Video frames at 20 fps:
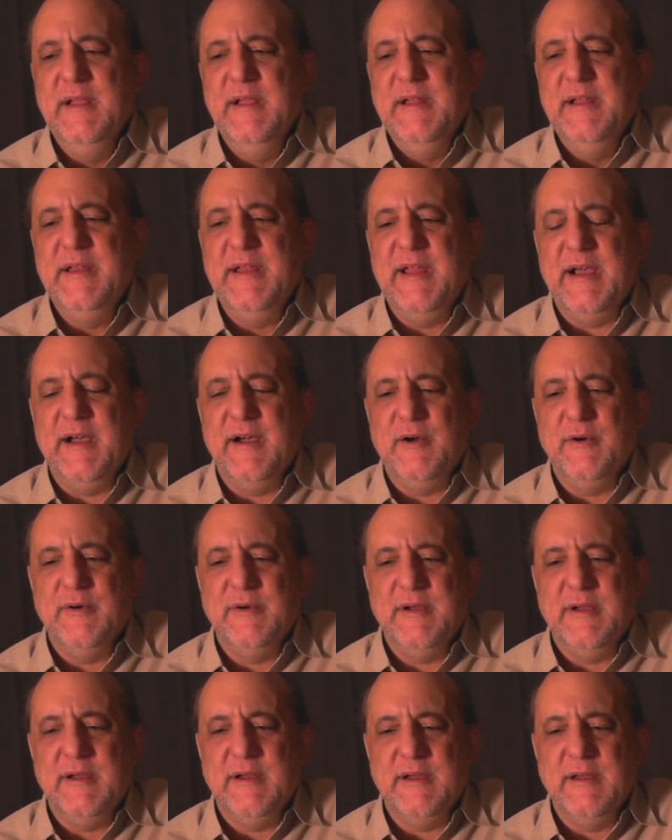
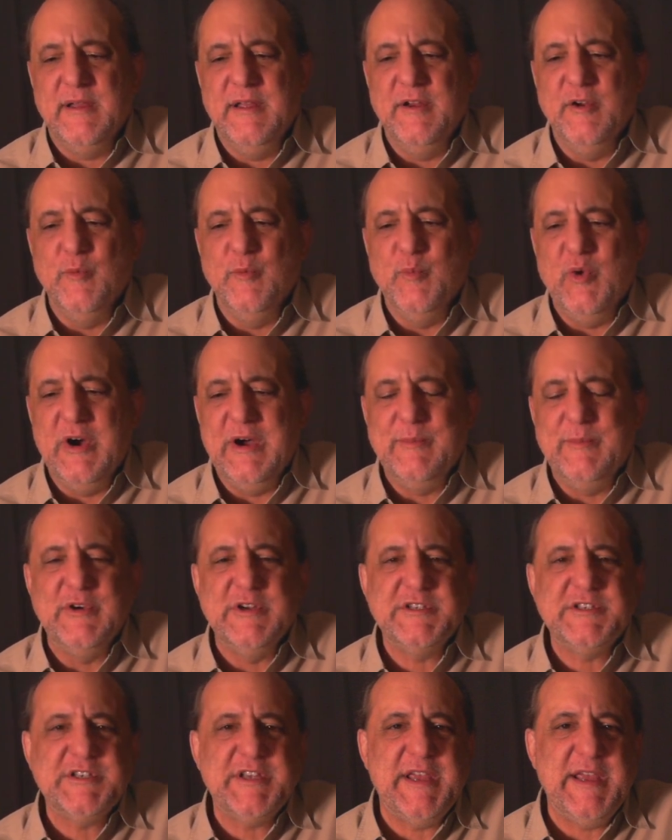Now, in
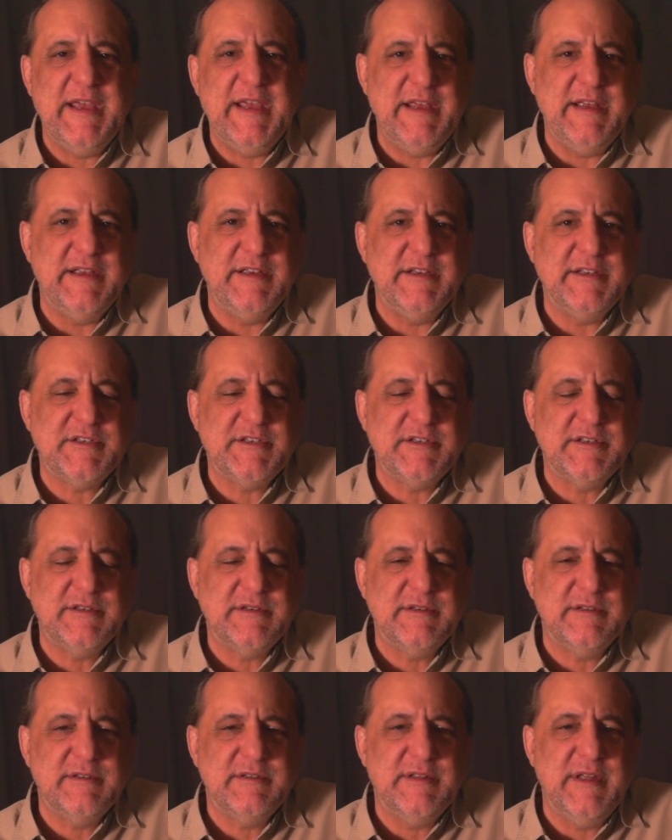Oumuamua's
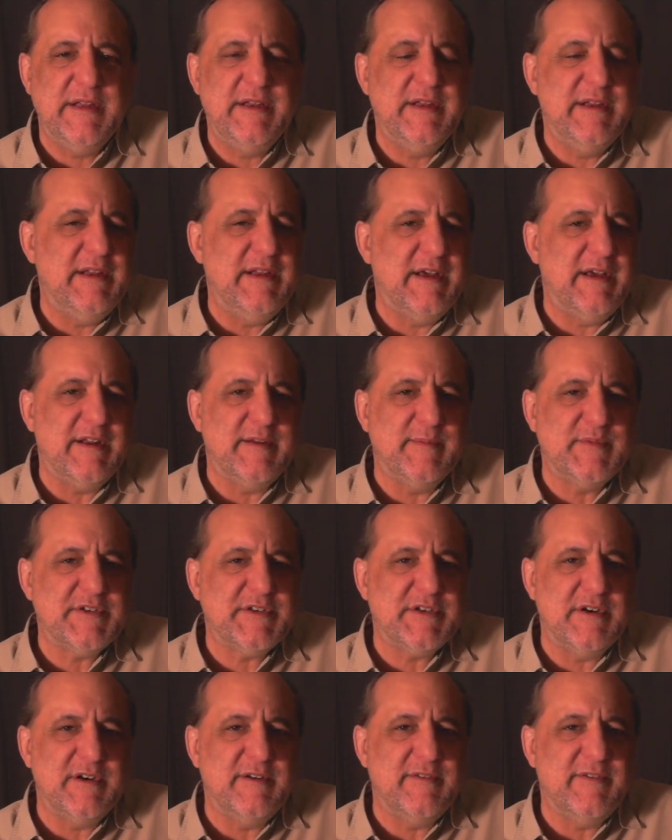case, they did not
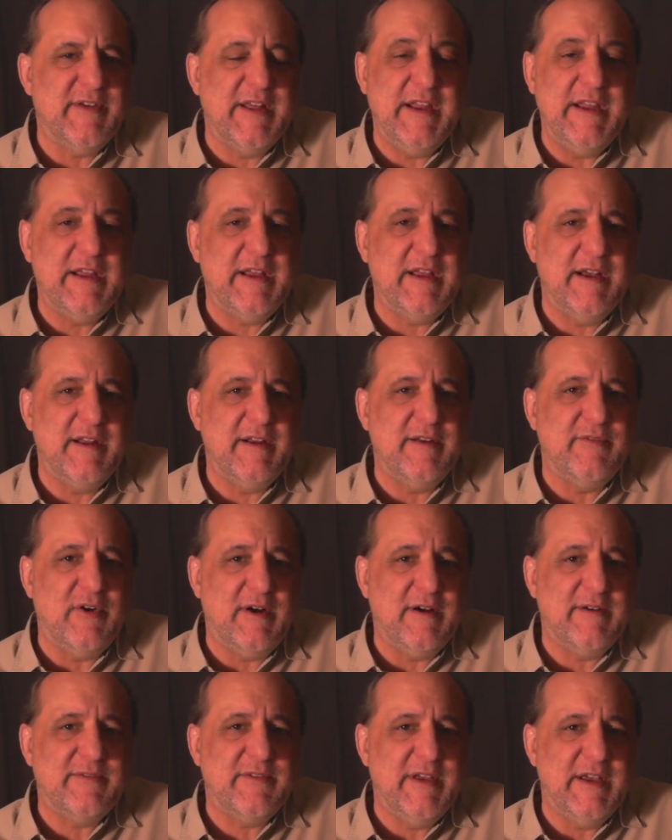observe any kind of
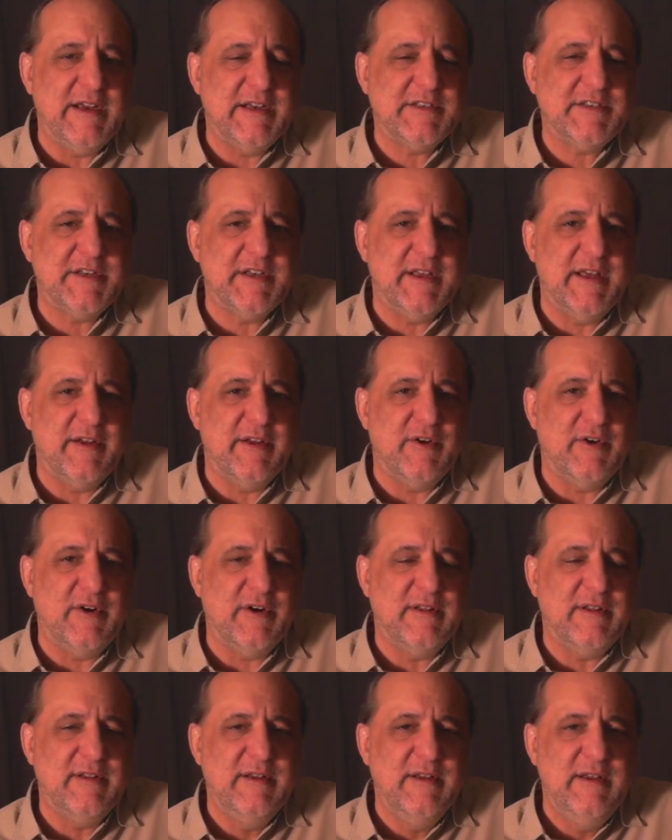off-gassing at
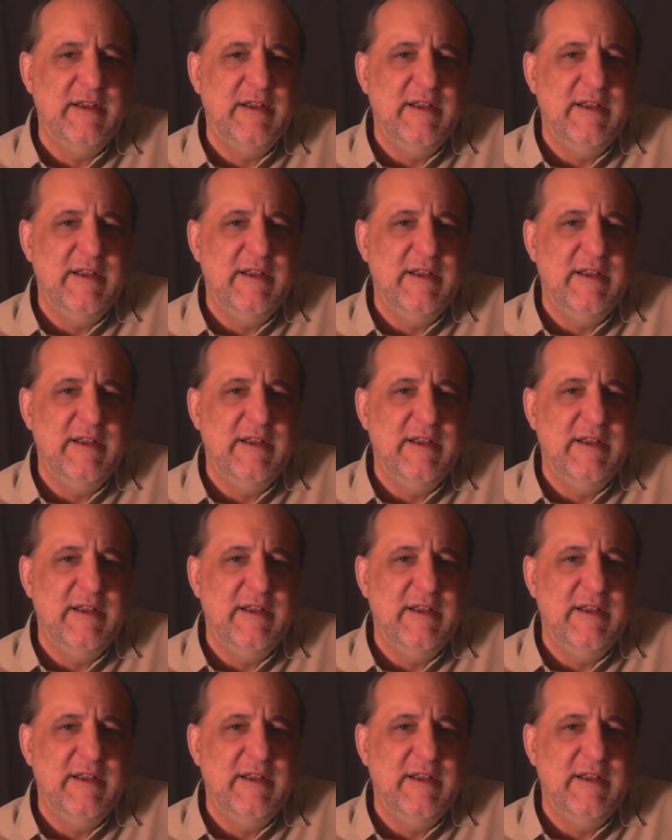all,